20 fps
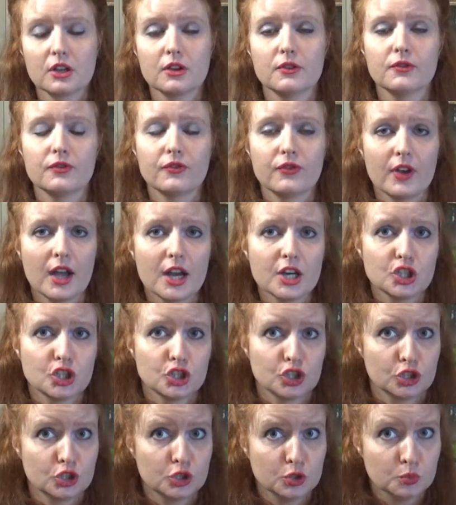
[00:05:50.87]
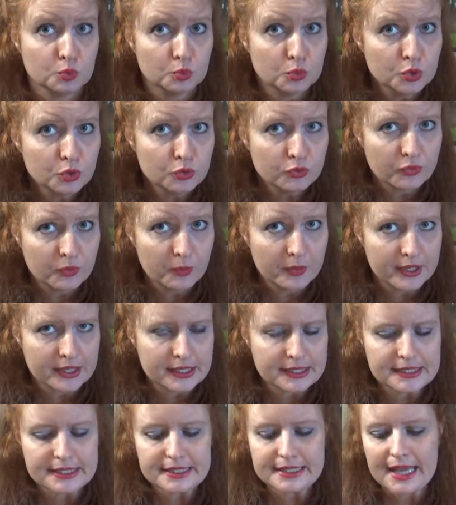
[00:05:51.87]
confessional
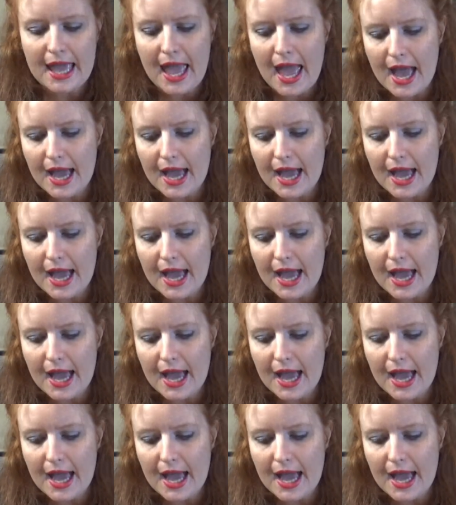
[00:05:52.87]
movement,